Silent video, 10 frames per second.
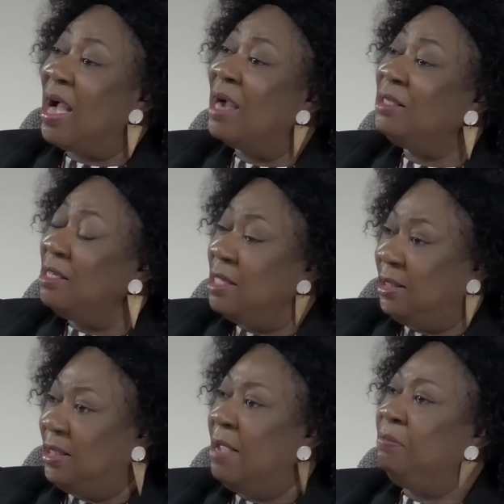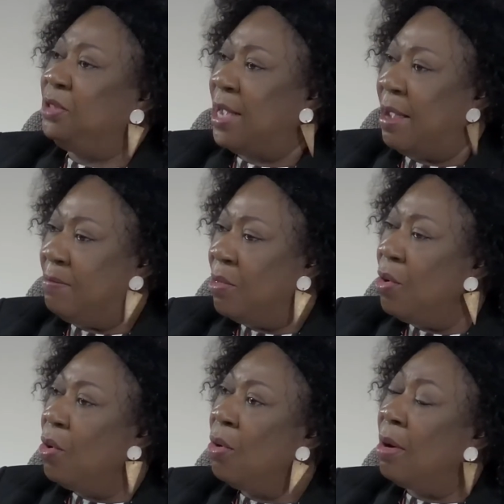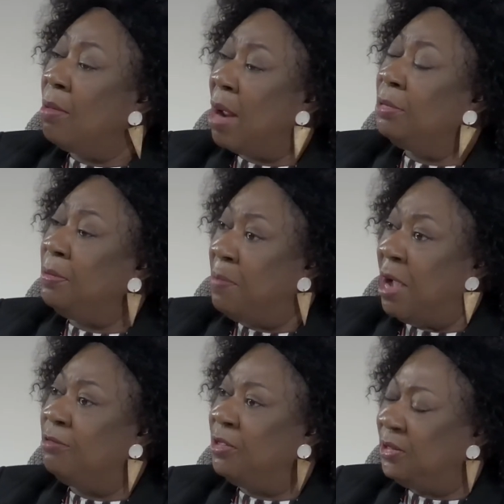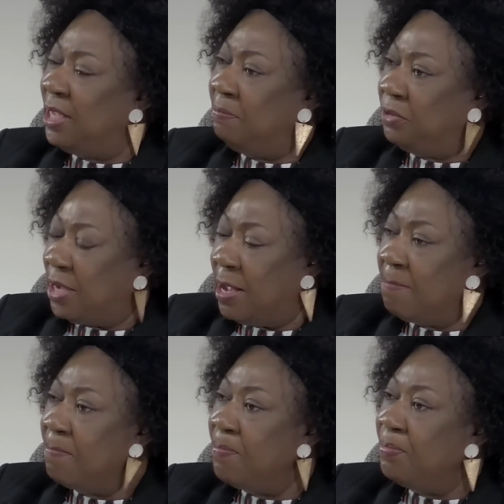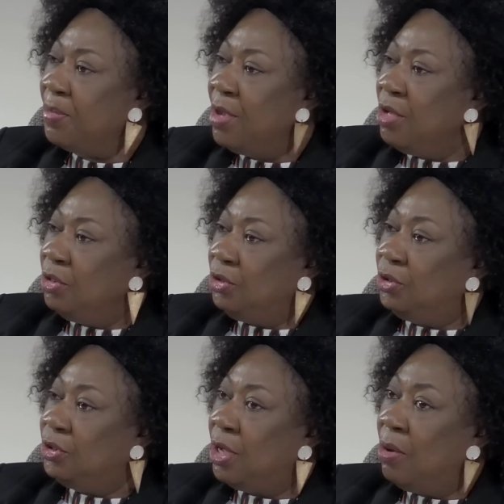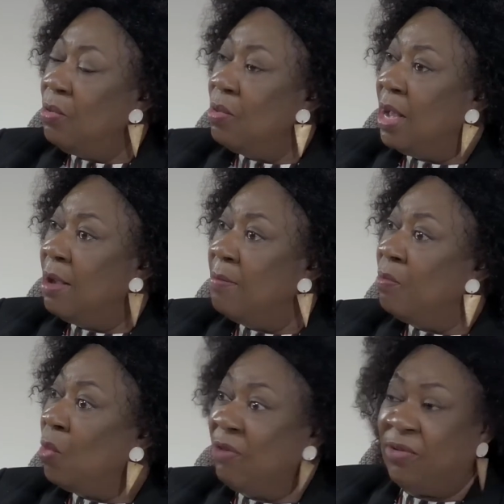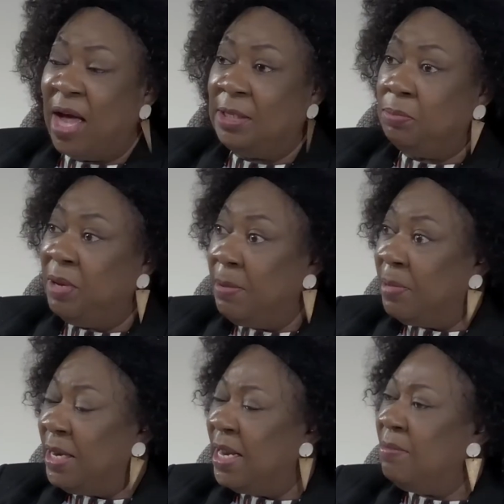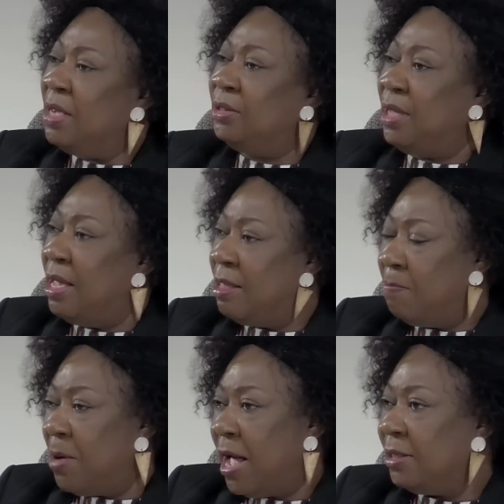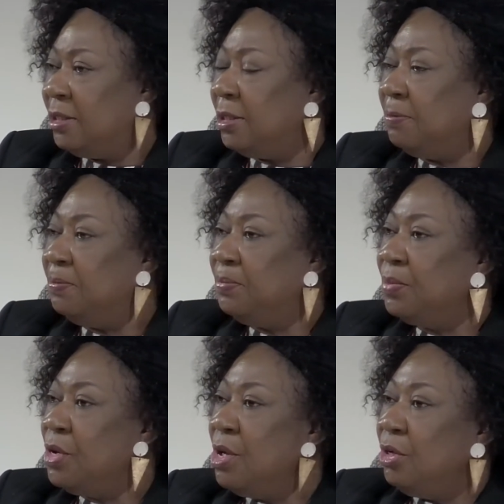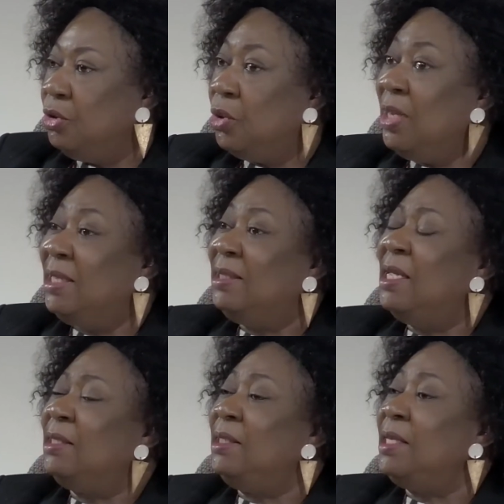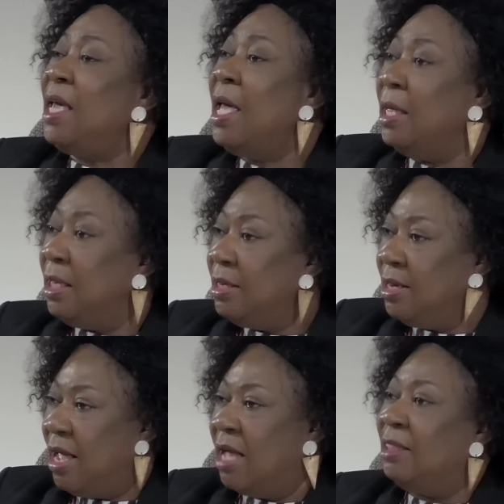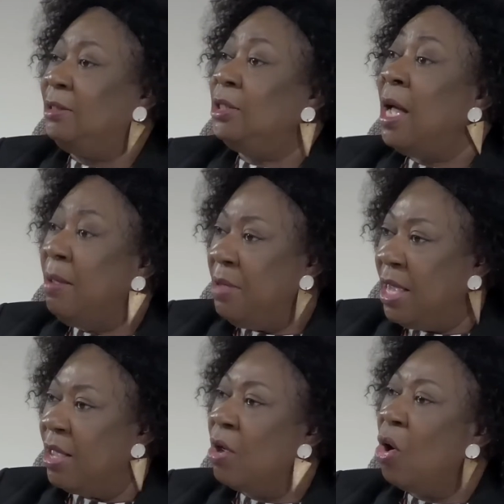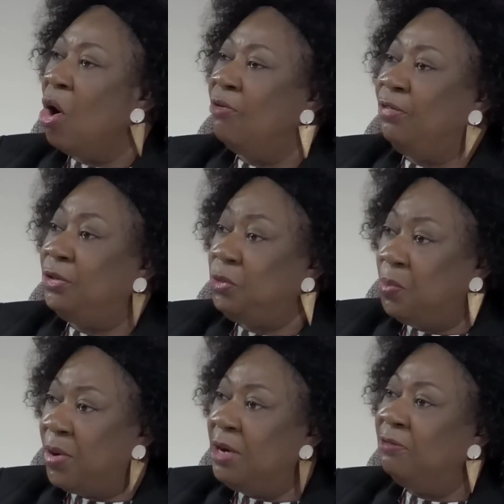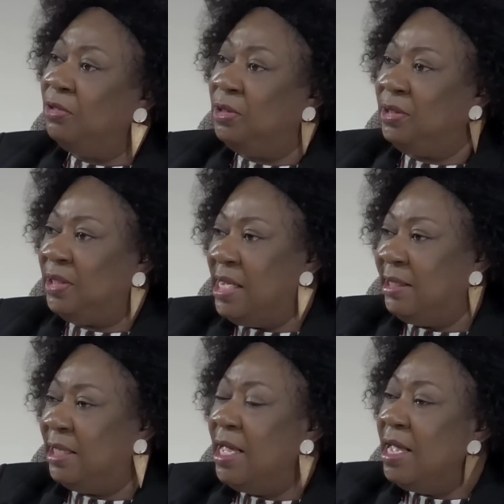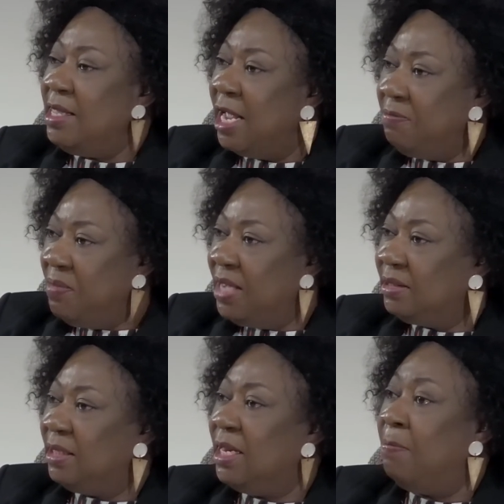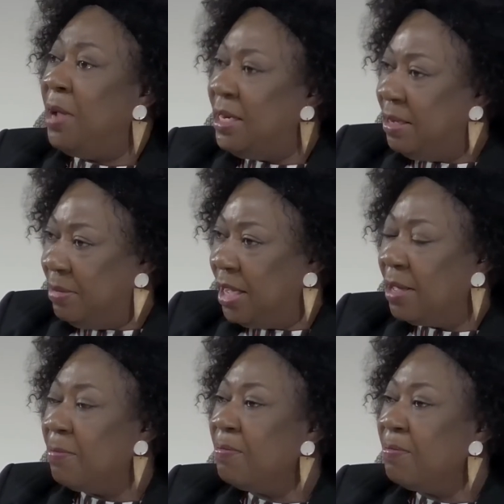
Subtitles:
at the same time or around about the same time. So we've had many pandemics in the past. So it is the scale and the timing of the spread of the disease that makes it a pandemic.